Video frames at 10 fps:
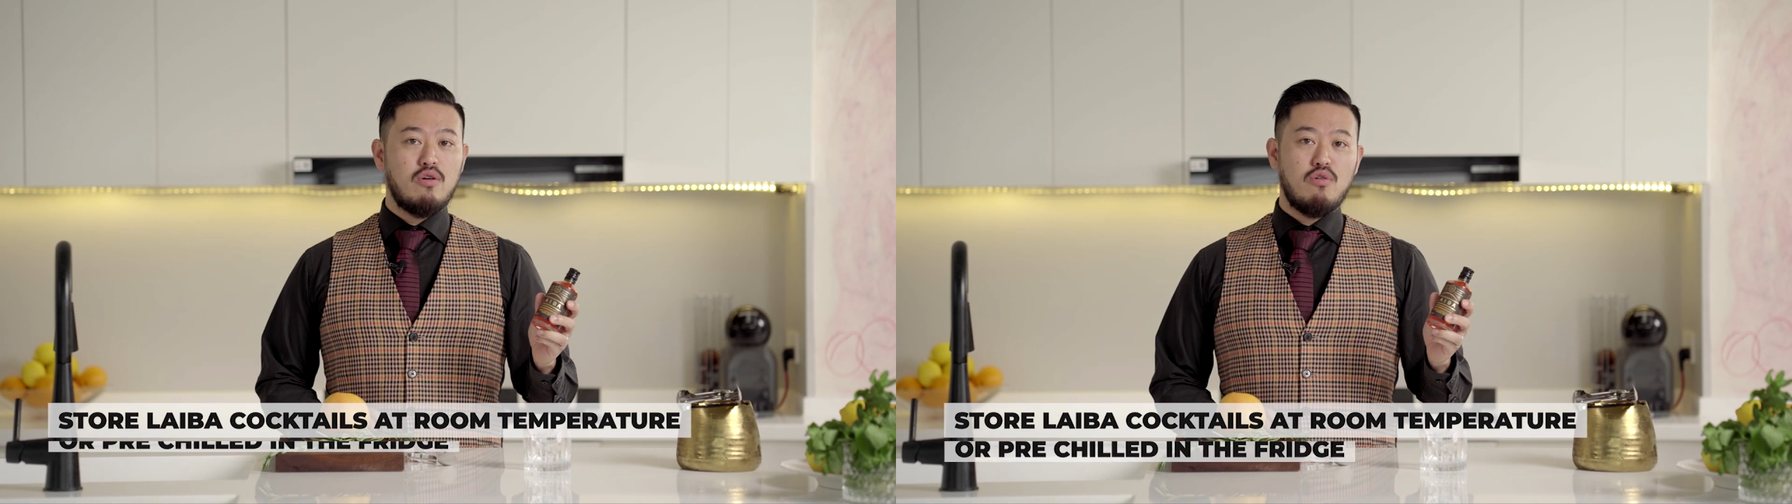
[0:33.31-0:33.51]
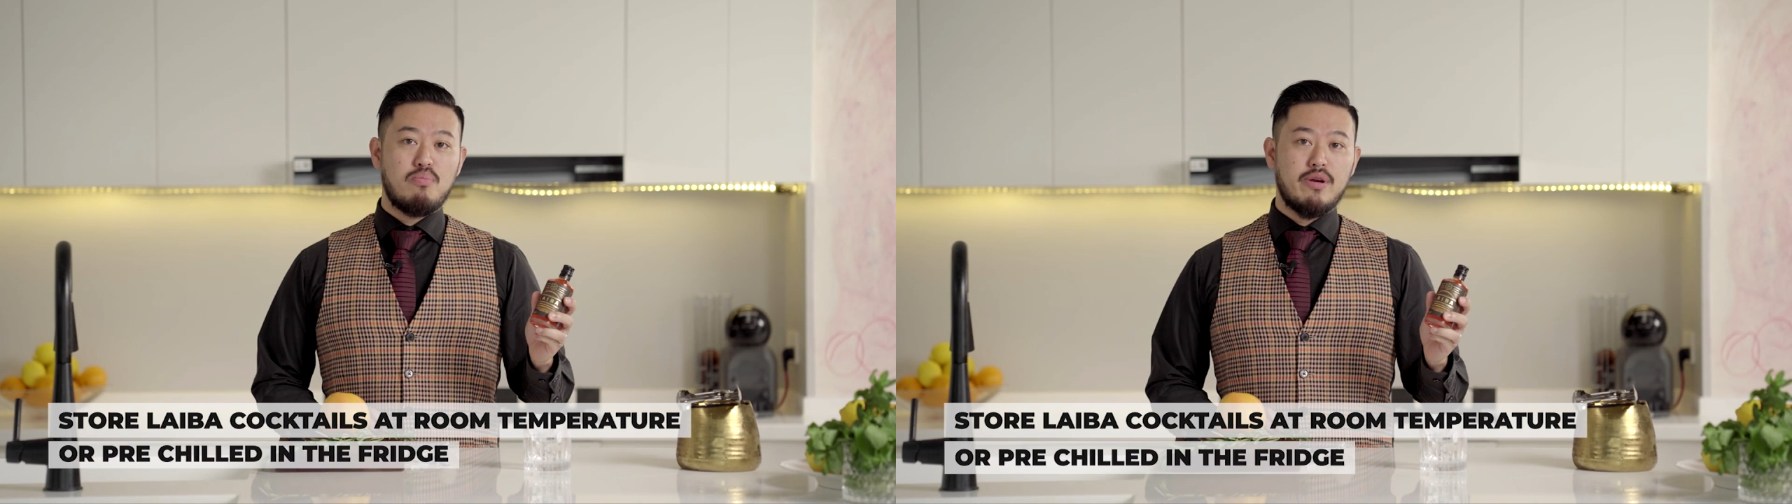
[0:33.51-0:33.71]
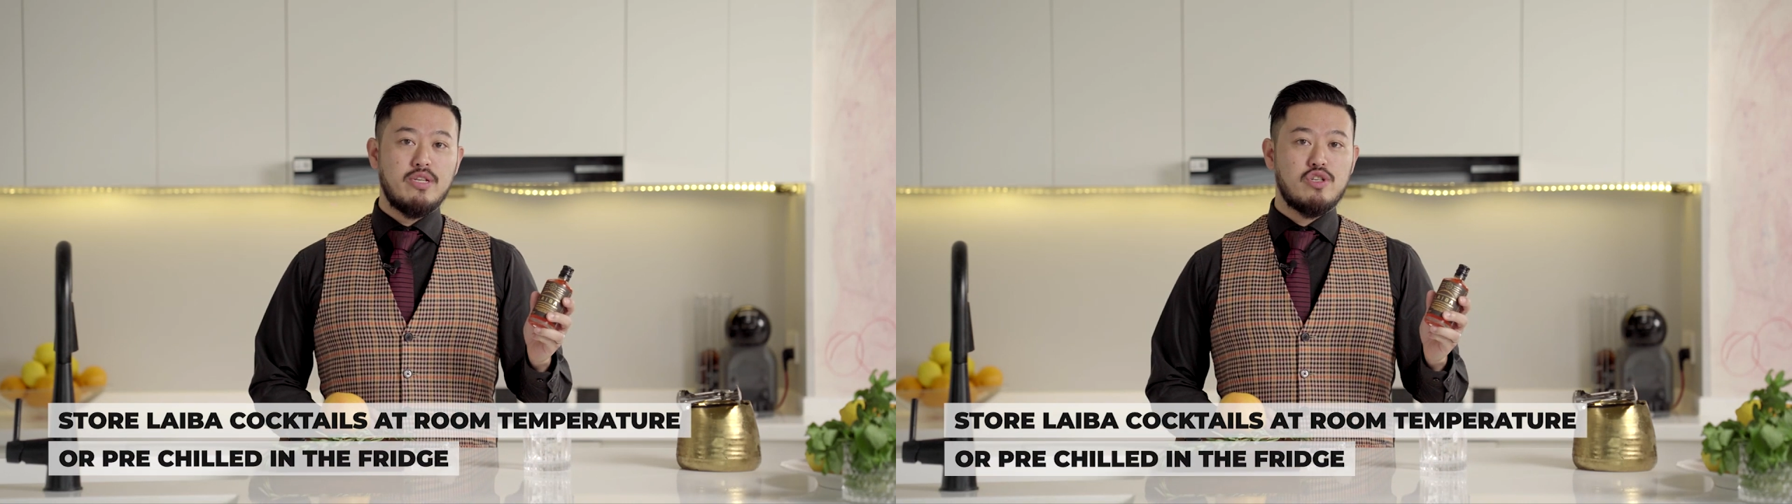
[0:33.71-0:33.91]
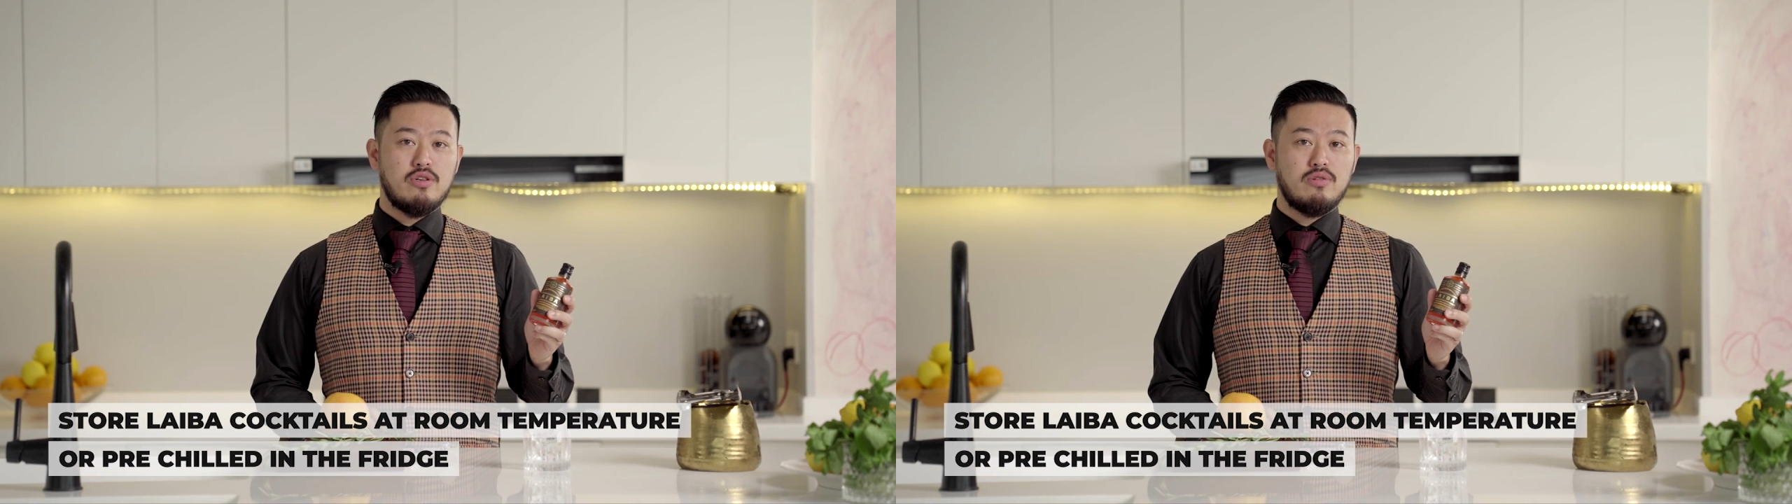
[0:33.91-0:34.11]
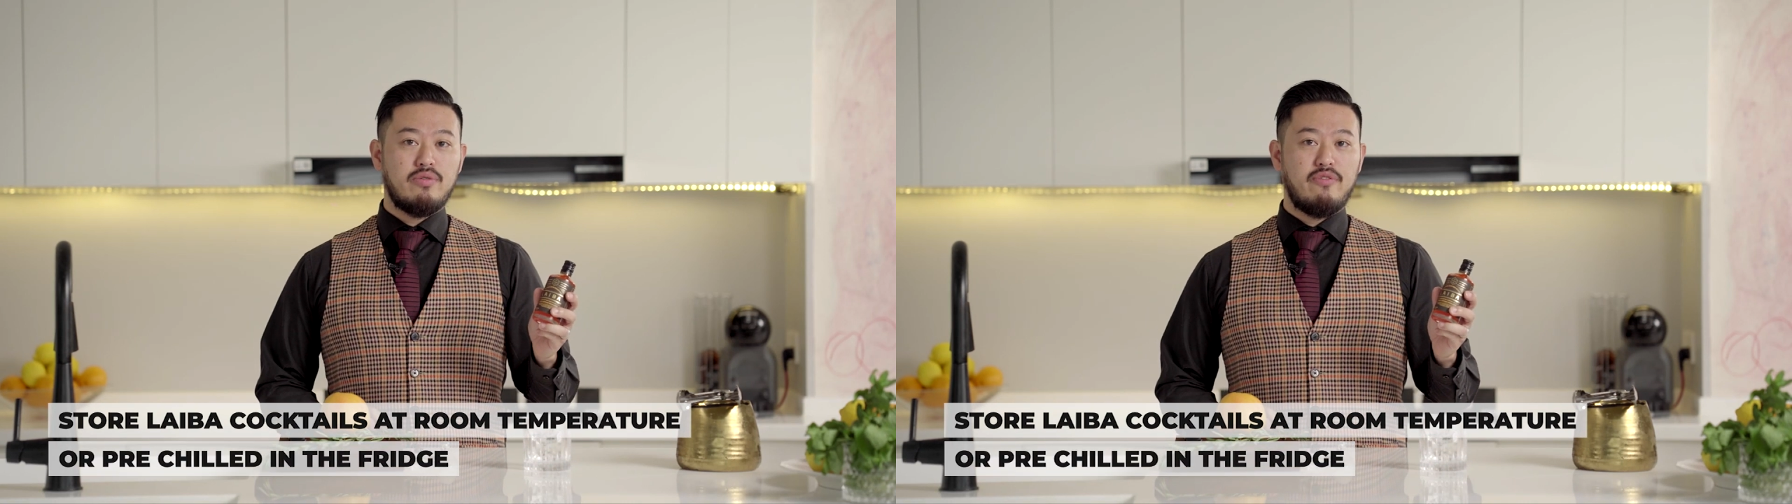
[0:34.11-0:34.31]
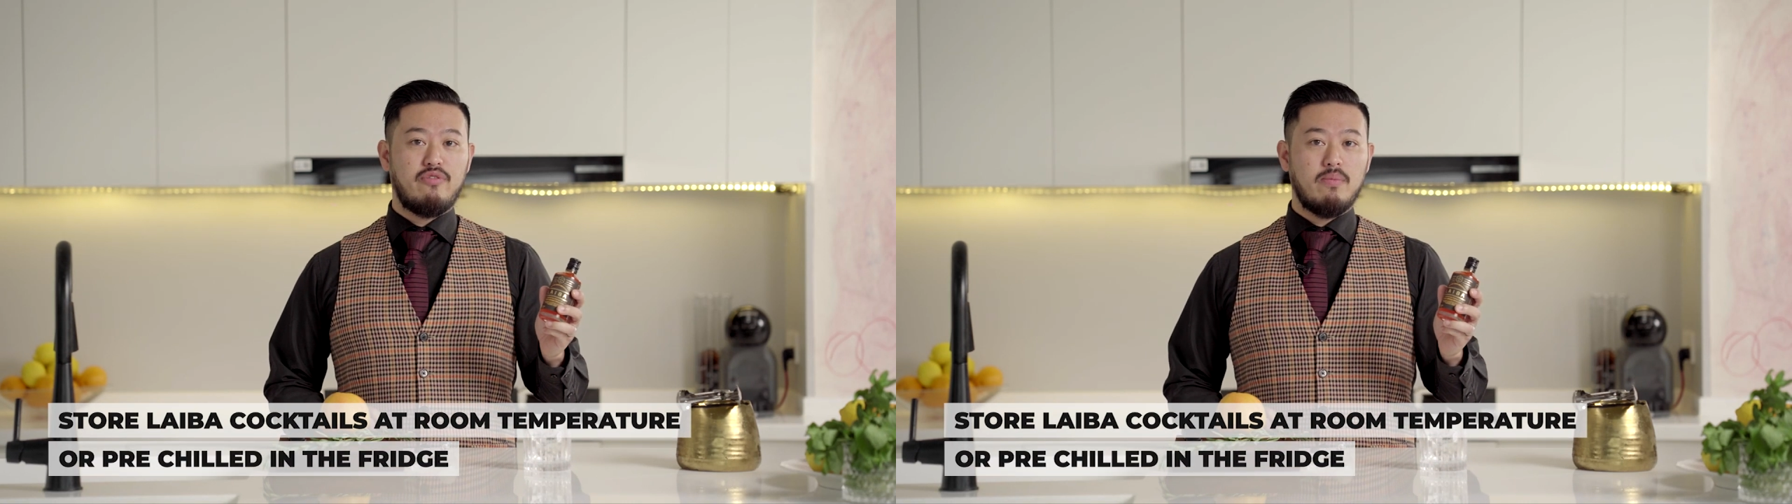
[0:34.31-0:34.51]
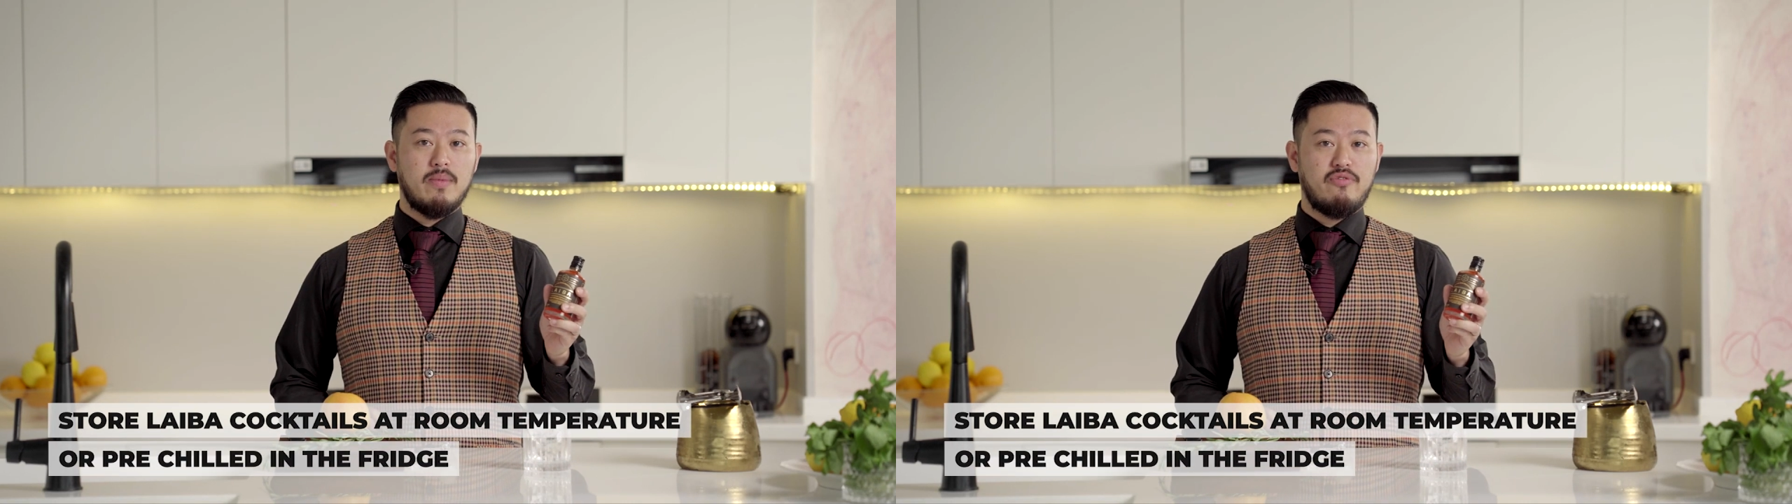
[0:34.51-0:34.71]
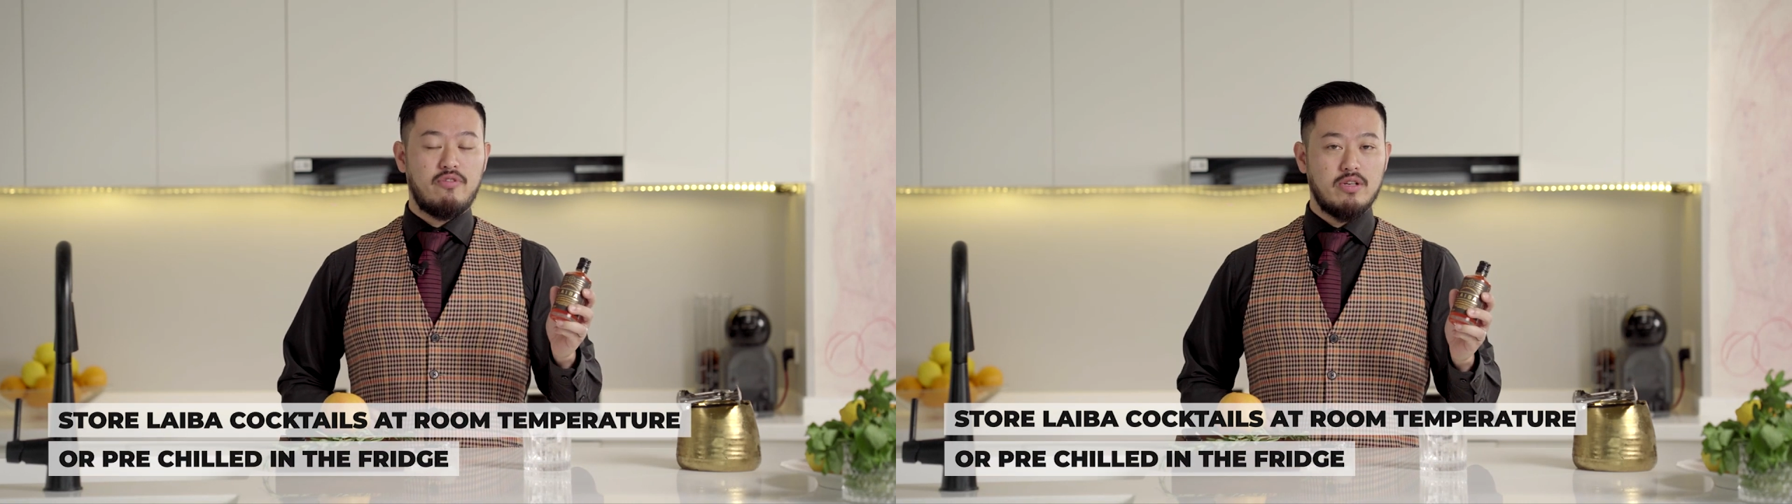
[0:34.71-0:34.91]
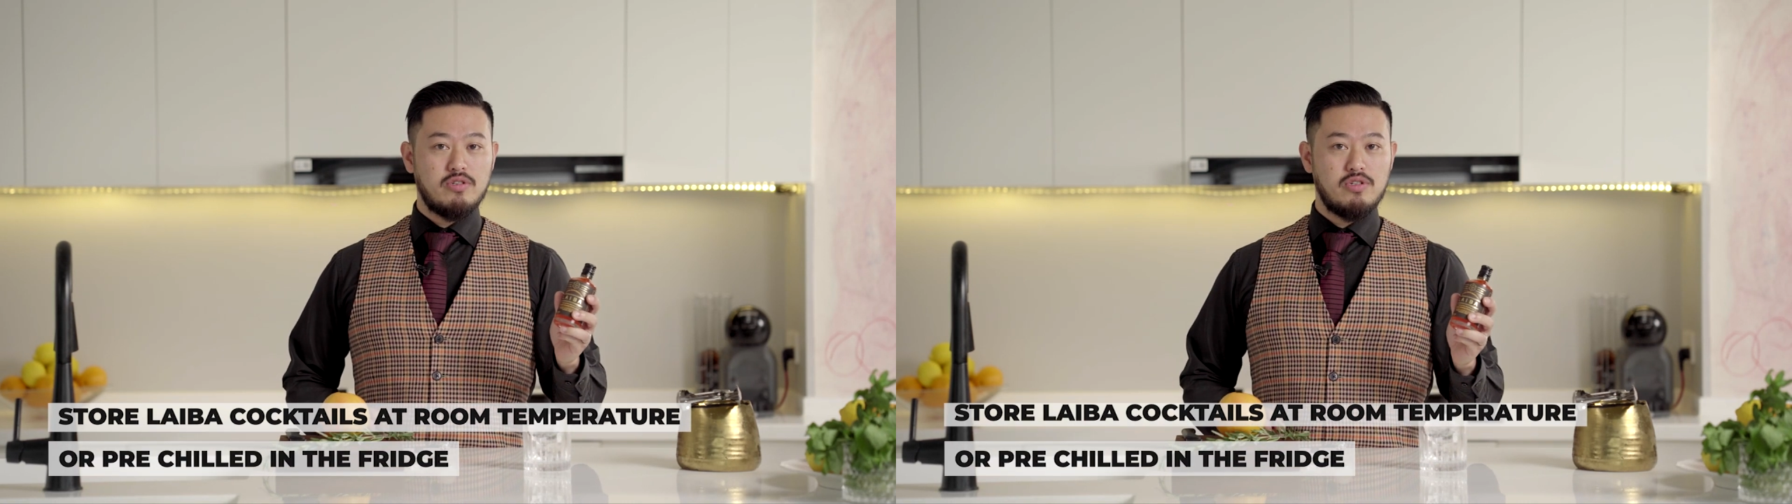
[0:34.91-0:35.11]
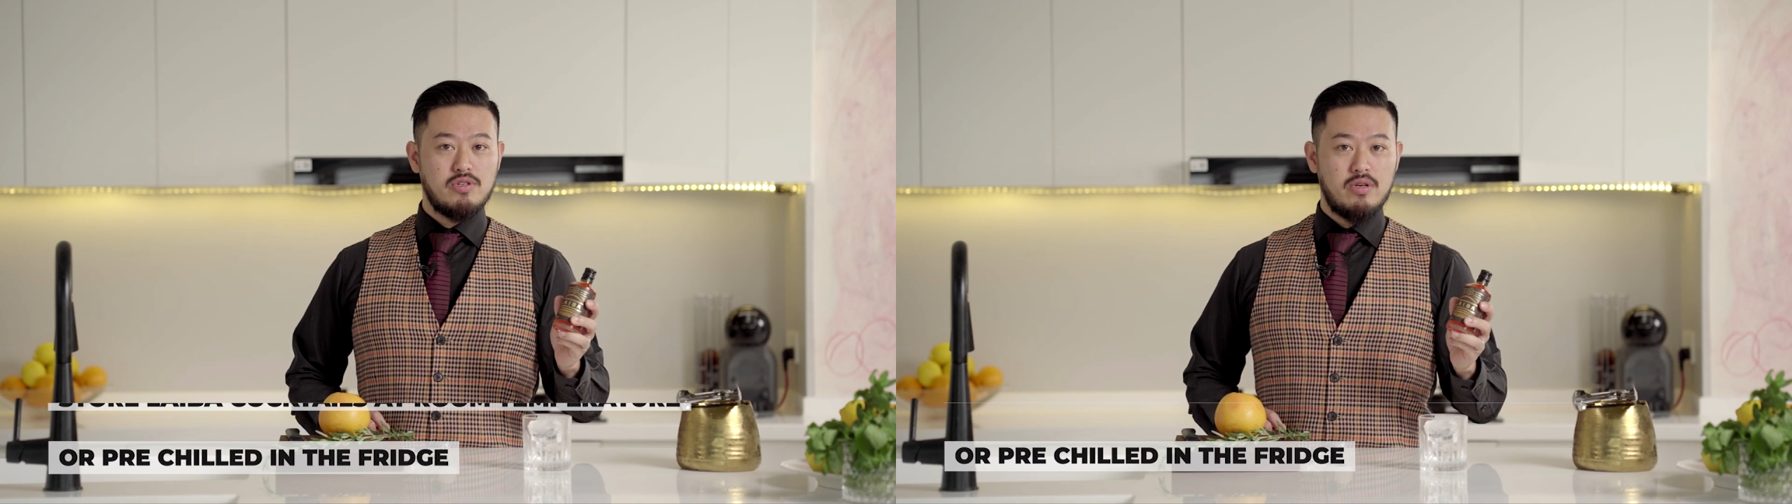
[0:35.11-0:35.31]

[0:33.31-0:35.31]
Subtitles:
or pre-chilled from the fridge.